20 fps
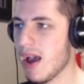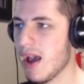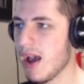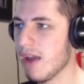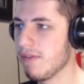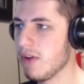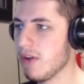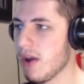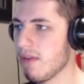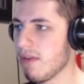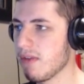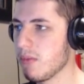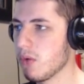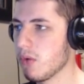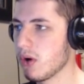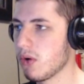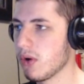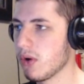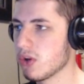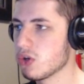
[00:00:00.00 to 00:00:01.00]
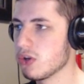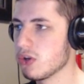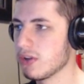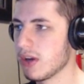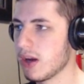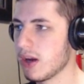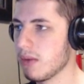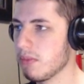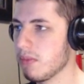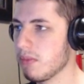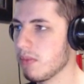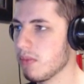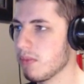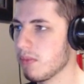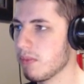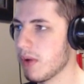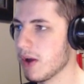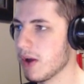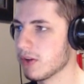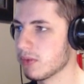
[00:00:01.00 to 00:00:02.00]
If you have any more questions, I could
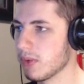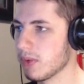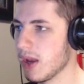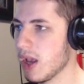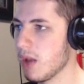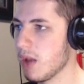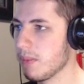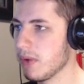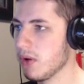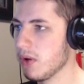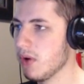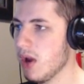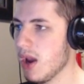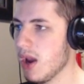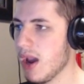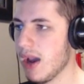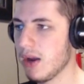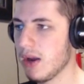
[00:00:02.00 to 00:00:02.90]
possibly help you.